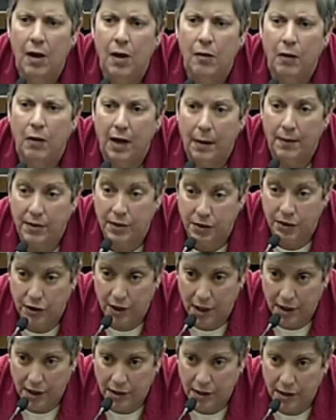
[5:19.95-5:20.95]
What I'm
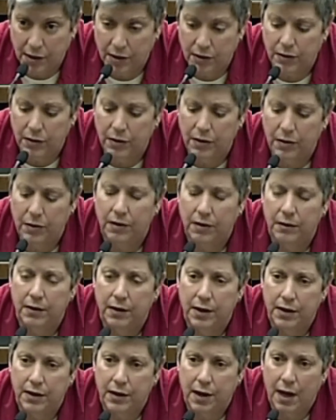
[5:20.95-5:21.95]
suggesting to you
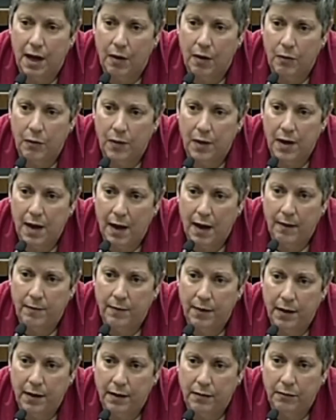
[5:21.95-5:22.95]
is that we have
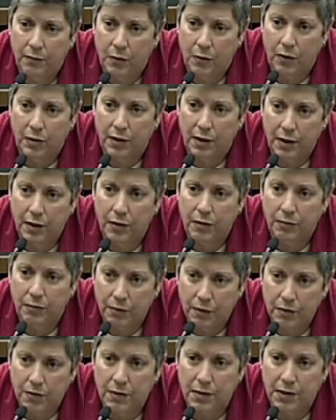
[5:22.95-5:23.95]
been working
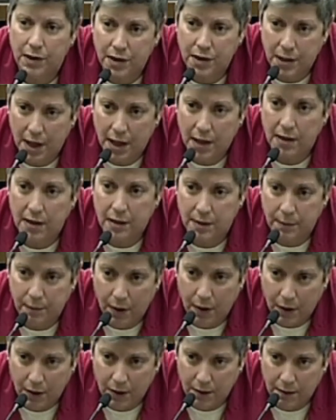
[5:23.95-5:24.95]
through the State
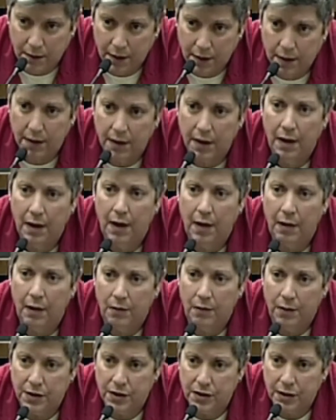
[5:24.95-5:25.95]
Department
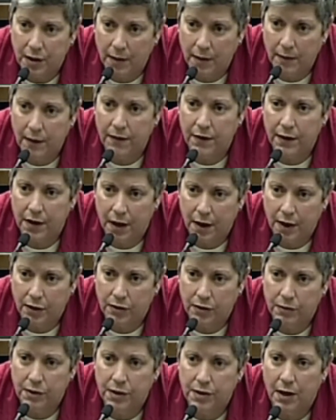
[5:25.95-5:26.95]
with some of the
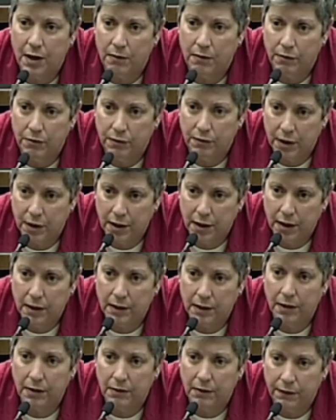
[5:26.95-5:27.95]
countries that
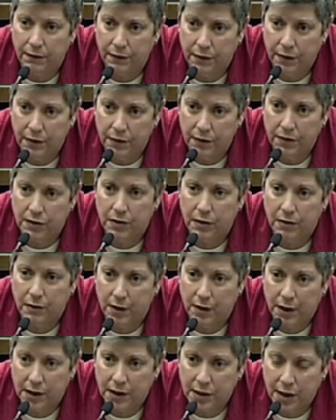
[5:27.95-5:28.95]
routinely refuse to
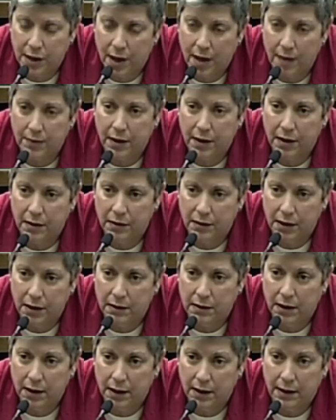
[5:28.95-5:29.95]
accept
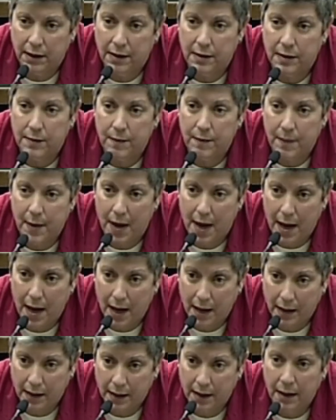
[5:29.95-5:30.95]
illegal aliens
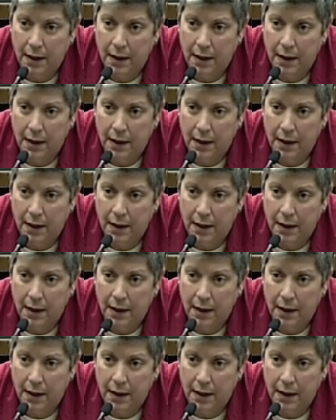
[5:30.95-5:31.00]
back.